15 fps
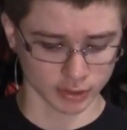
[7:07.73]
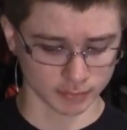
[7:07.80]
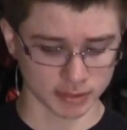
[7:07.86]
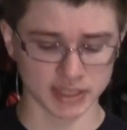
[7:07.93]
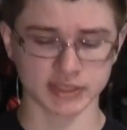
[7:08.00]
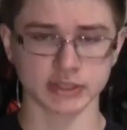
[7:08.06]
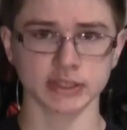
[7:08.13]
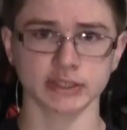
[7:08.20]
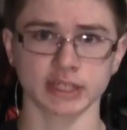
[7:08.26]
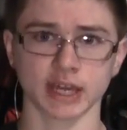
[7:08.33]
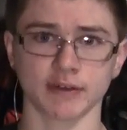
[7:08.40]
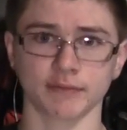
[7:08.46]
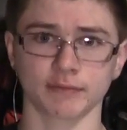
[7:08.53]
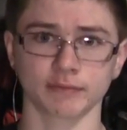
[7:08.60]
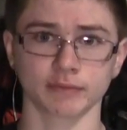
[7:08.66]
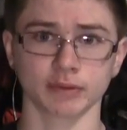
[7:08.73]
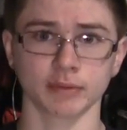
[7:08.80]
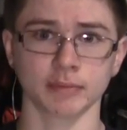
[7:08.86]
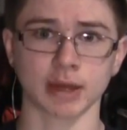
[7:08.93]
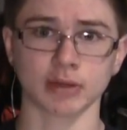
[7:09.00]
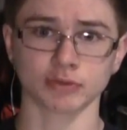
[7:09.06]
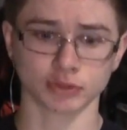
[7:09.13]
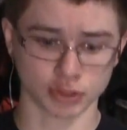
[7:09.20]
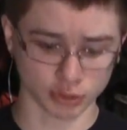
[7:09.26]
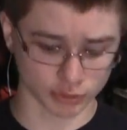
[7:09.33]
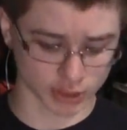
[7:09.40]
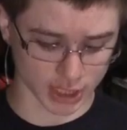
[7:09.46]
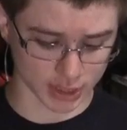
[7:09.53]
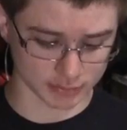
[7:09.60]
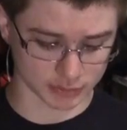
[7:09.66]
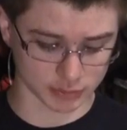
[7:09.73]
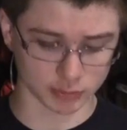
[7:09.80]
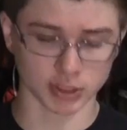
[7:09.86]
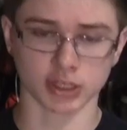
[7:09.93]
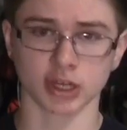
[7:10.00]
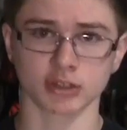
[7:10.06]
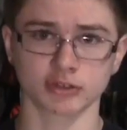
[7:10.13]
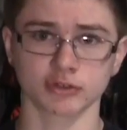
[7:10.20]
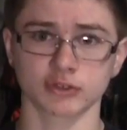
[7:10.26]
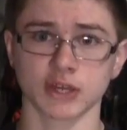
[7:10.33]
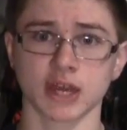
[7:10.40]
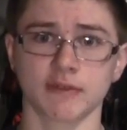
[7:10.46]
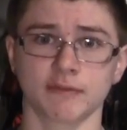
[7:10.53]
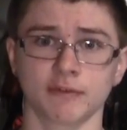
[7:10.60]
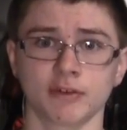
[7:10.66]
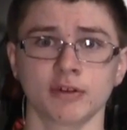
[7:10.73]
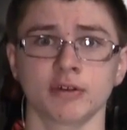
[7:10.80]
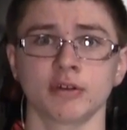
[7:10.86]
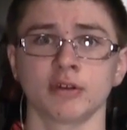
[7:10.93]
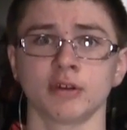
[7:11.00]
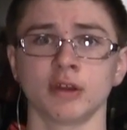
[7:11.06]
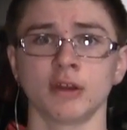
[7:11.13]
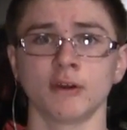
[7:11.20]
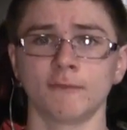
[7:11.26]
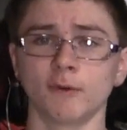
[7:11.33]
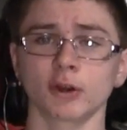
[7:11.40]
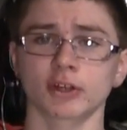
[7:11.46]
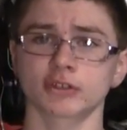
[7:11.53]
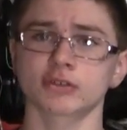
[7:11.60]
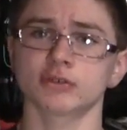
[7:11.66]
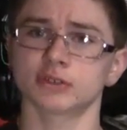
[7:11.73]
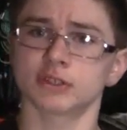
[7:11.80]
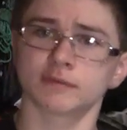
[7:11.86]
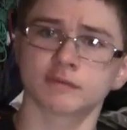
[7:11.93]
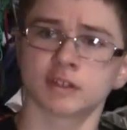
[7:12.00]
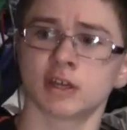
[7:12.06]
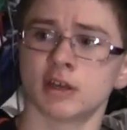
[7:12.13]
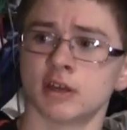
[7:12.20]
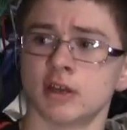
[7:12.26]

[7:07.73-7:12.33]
PCs have about 2 times what consoles have for exclusives.